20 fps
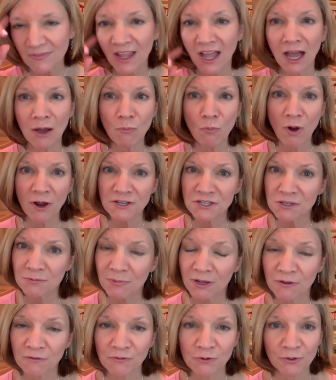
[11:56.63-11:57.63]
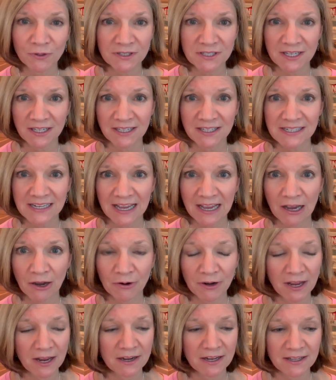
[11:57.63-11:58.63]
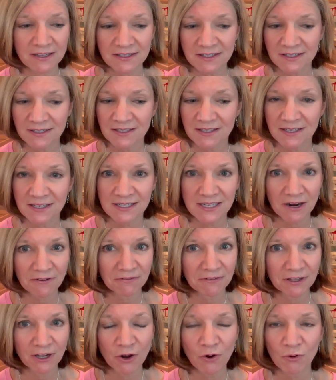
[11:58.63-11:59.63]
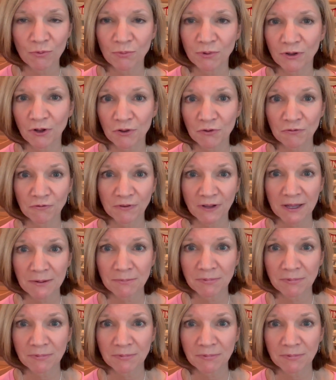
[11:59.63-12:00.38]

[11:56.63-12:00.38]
I'm watching my fuel tick down and it's definitely going below the flight